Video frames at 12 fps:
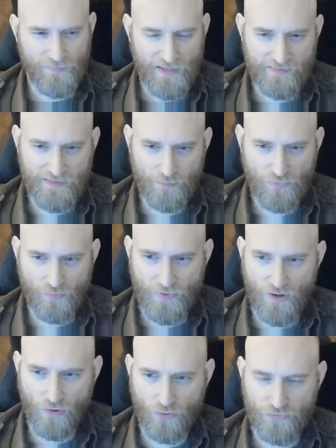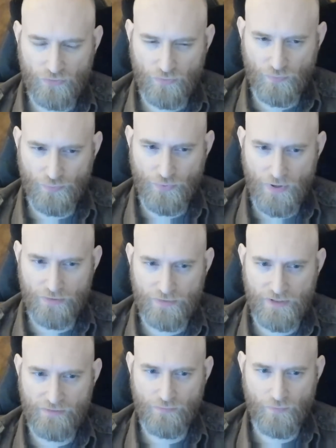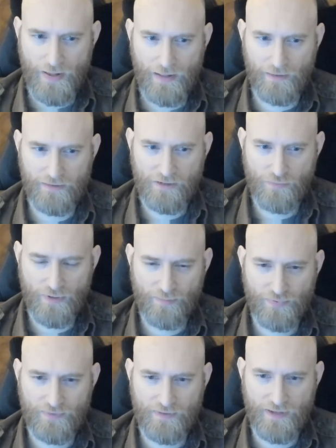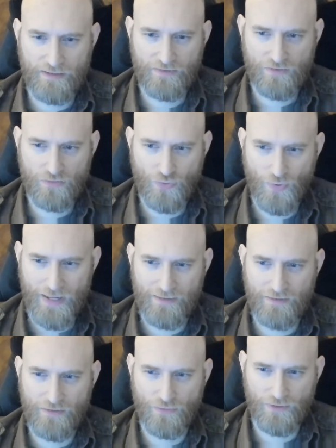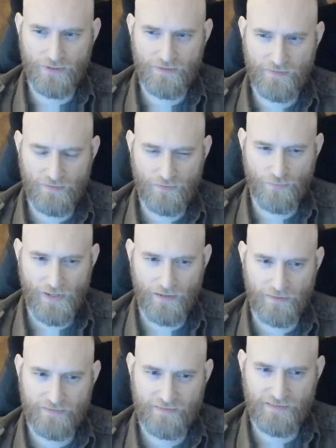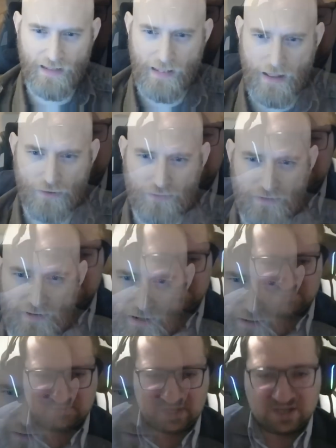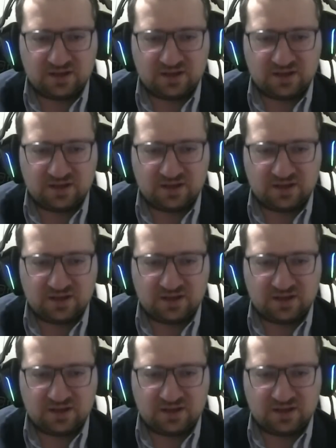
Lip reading: there seem to be also very well equipped and trained units as well still out there.